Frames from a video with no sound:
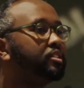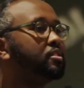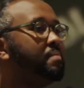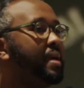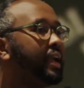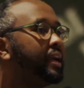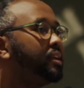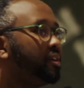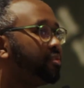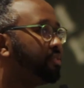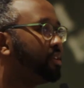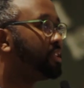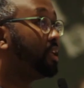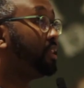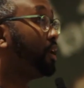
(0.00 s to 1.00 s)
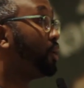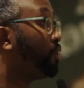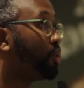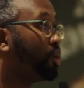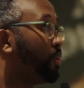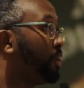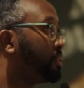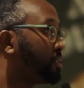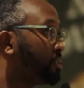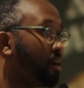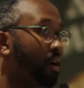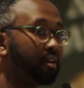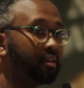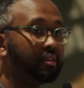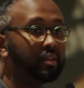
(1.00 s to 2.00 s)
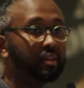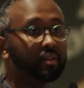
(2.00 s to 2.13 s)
to make a difference and they don't know where to start.